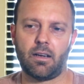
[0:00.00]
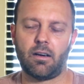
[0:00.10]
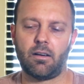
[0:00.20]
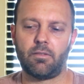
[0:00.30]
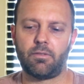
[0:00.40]

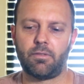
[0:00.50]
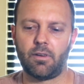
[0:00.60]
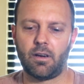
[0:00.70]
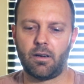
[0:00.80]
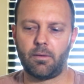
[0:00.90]
of
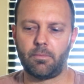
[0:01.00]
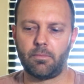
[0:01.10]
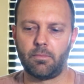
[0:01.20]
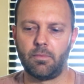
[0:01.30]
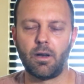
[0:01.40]

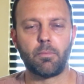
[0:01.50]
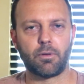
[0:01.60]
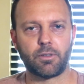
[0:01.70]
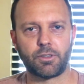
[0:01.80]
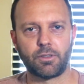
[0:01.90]

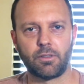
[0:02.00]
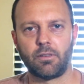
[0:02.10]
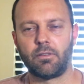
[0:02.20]
numbers.